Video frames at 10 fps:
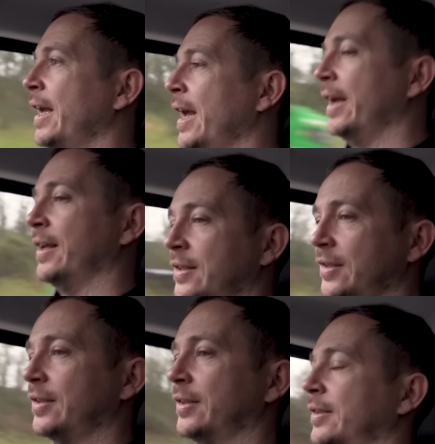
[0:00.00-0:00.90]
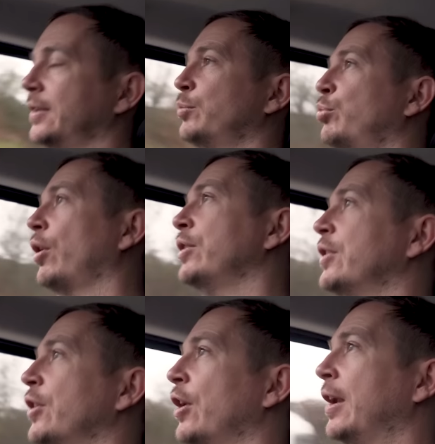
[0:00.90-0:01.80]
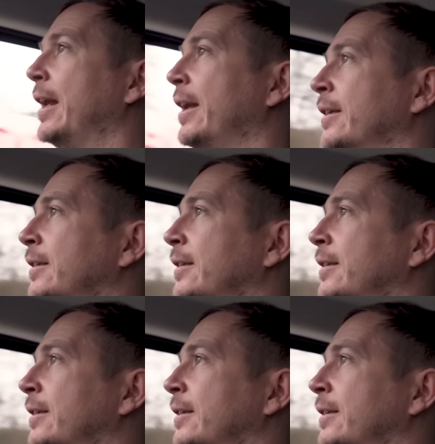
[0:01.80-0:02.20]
It is. It's bright and early.